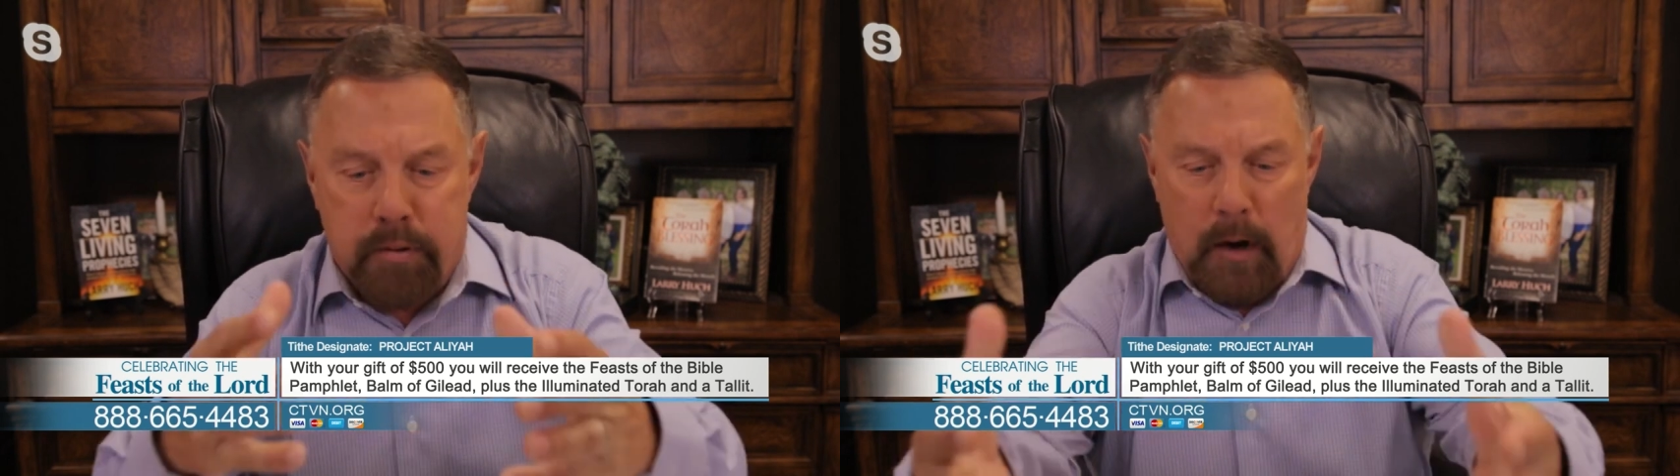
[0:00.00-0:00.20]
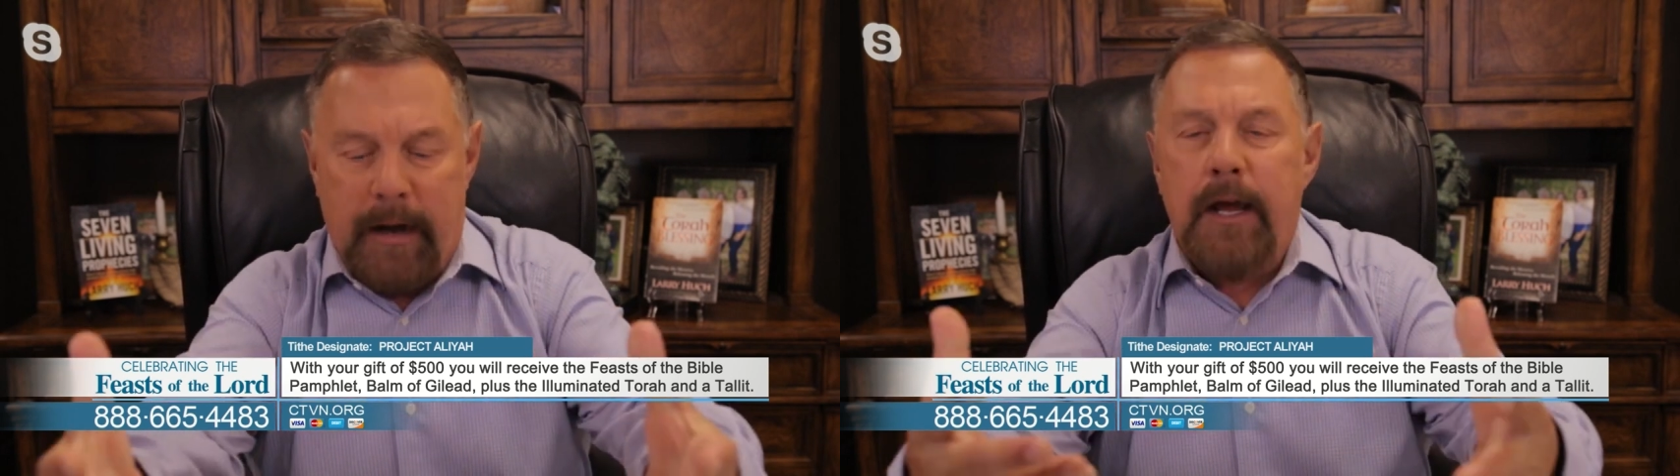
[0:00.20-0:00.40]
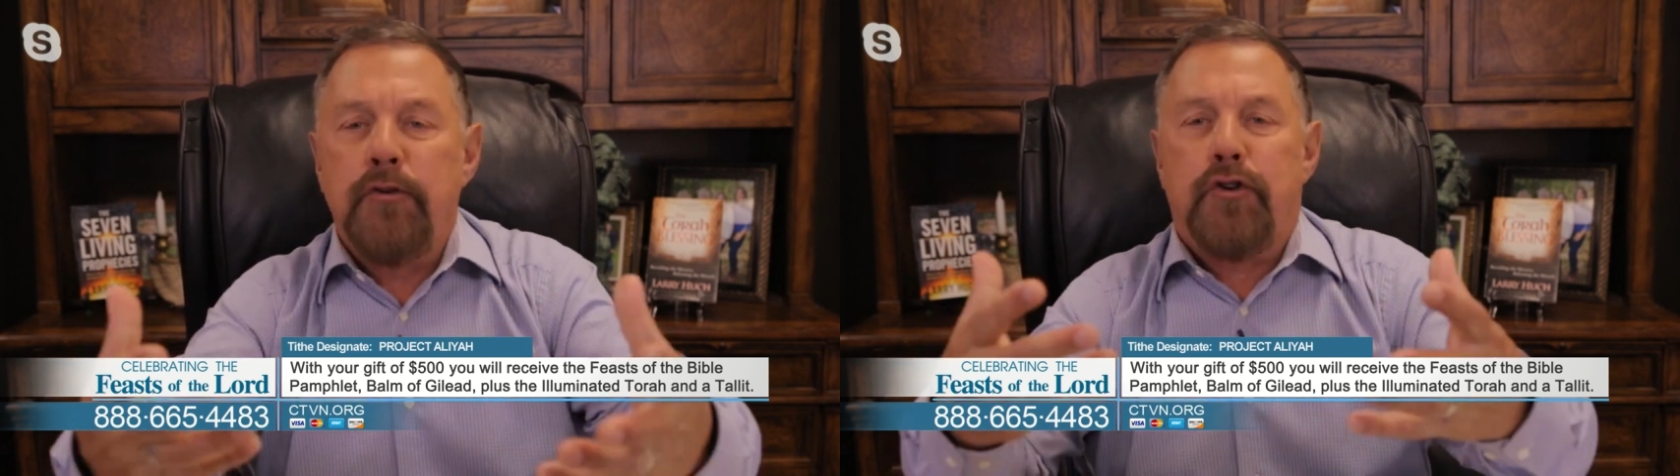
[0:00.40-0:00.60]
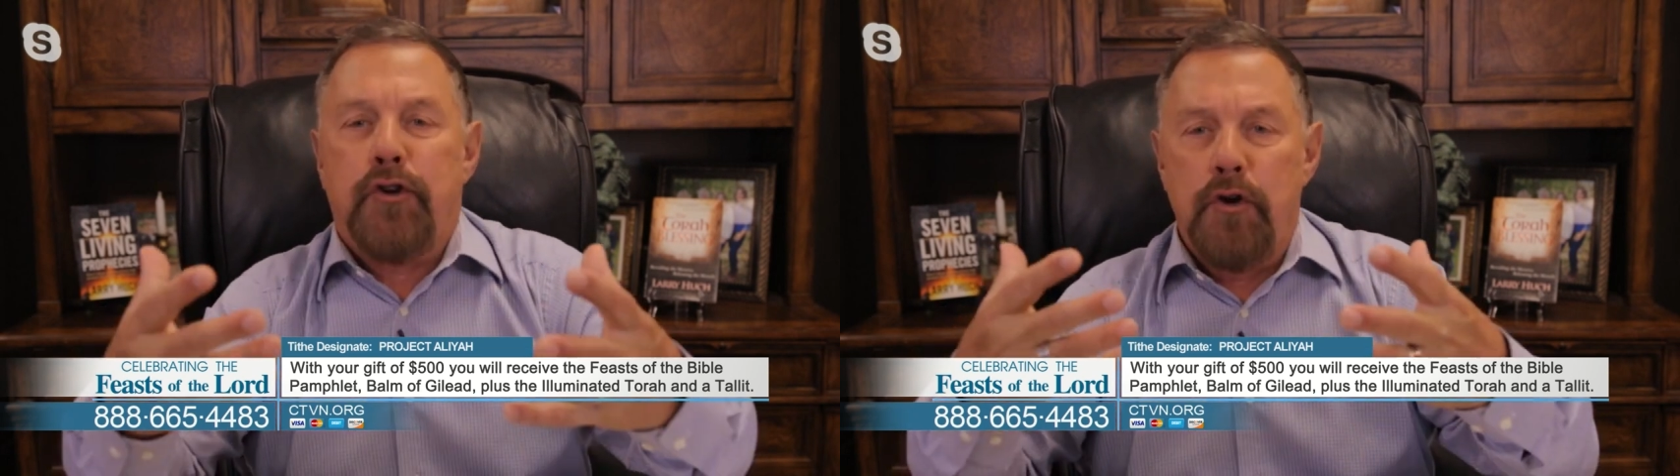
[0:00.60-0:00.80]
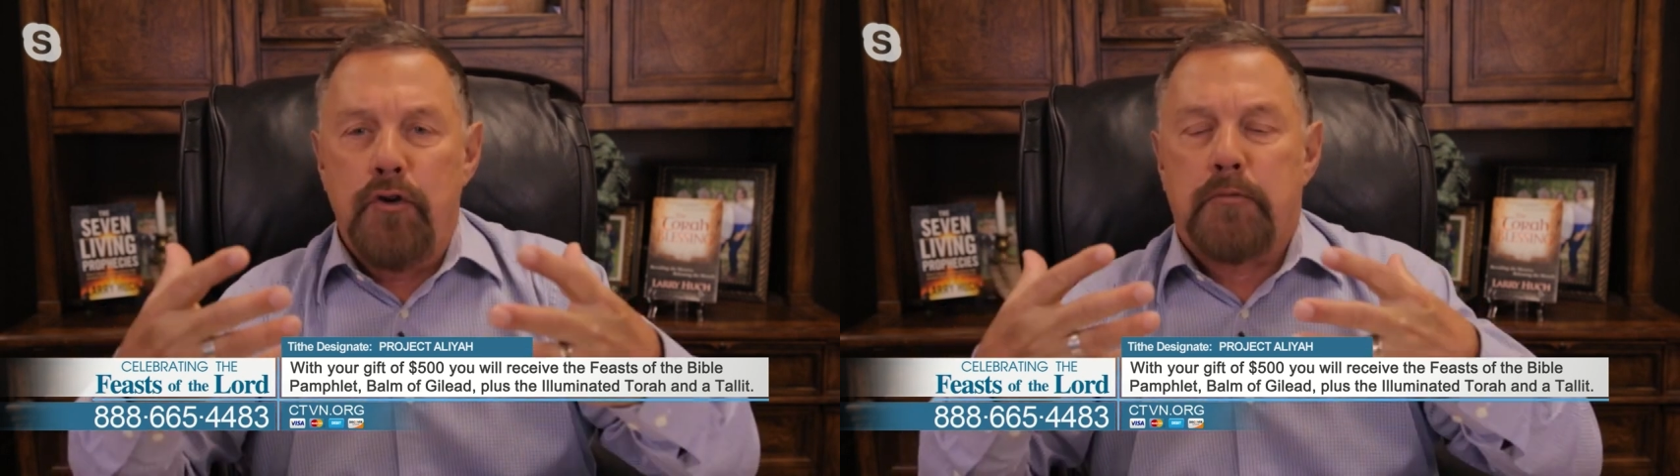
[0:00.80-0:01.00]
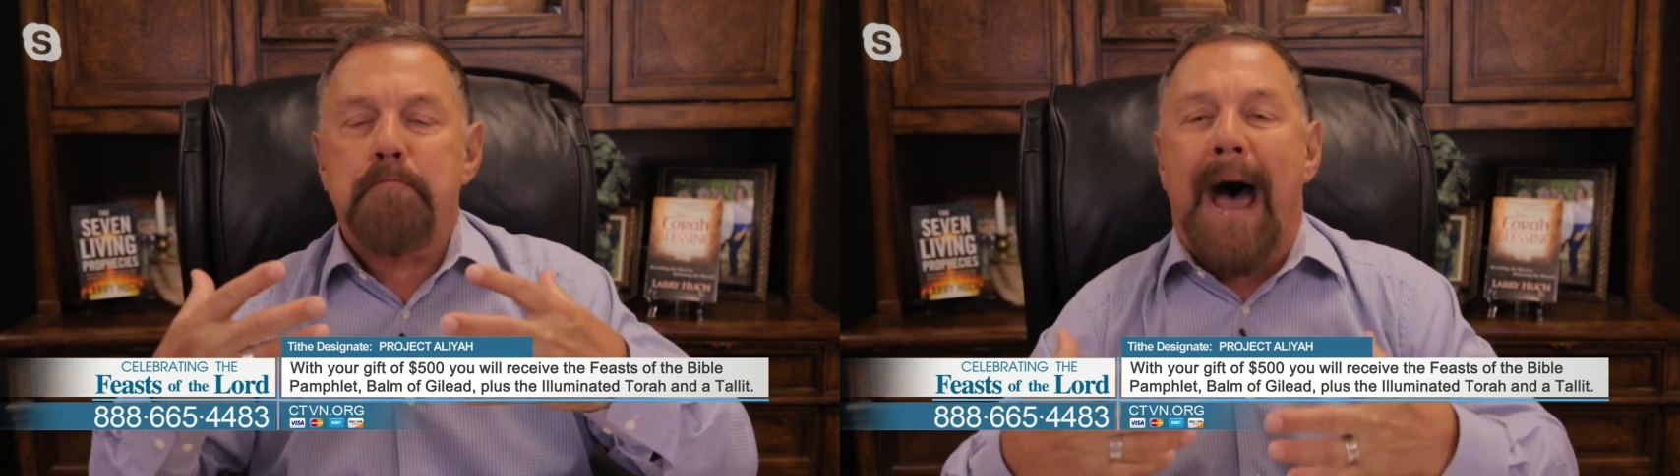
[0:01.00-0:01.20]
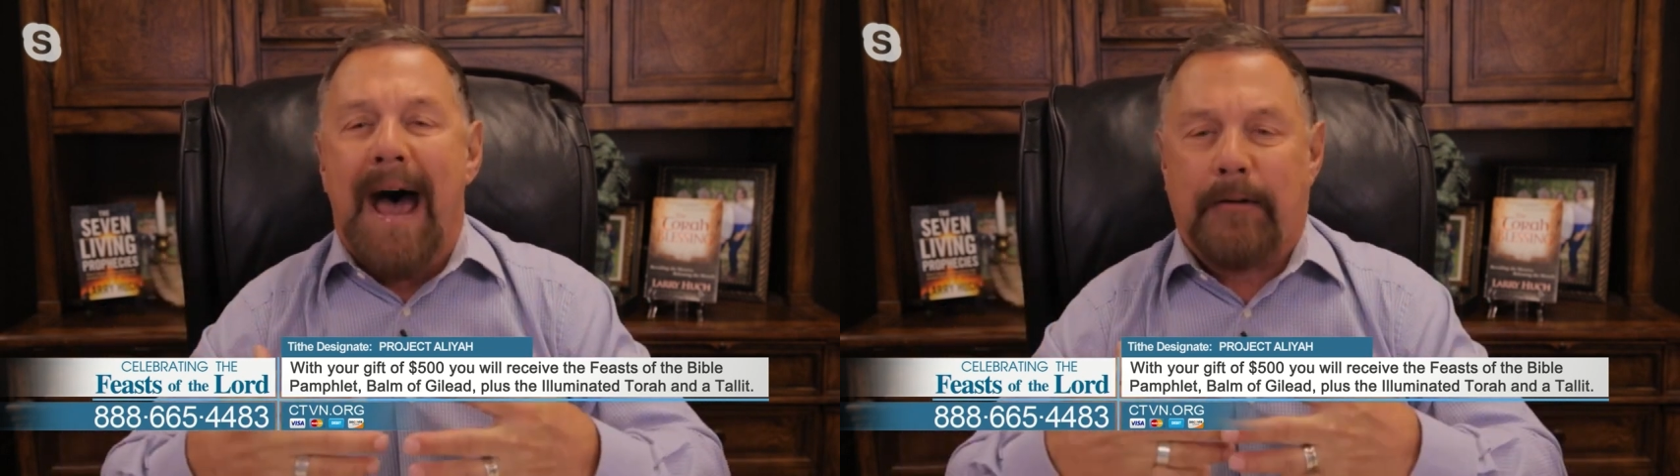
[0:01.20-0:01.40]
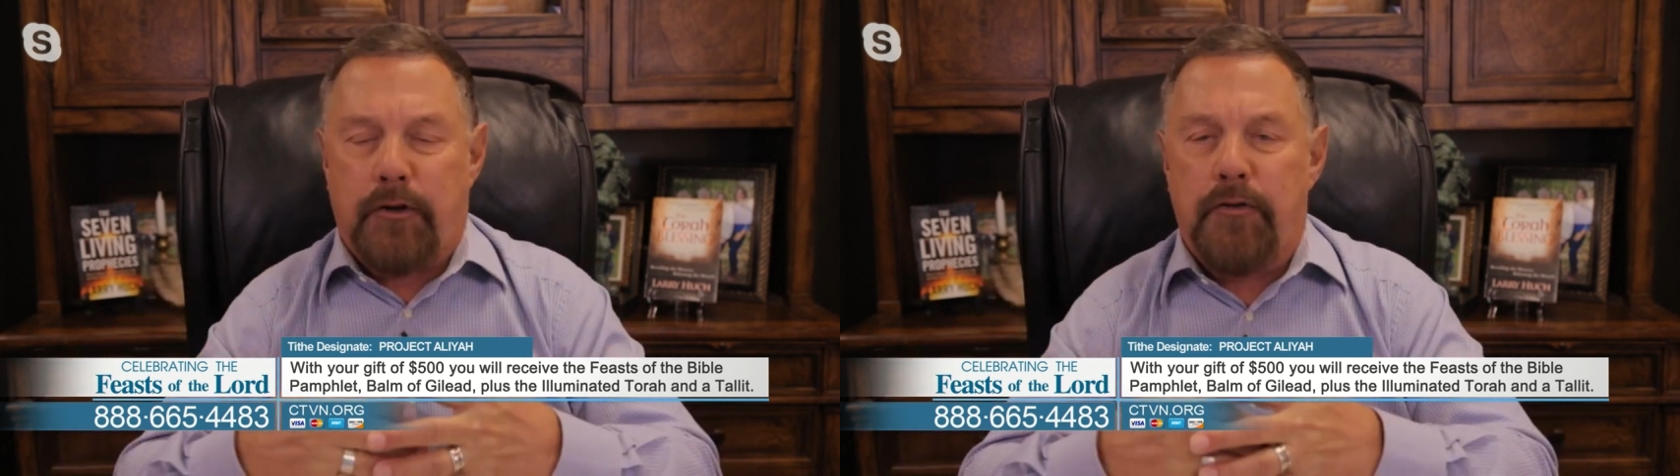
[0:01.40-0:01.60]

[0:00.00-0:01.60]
bringing Jews back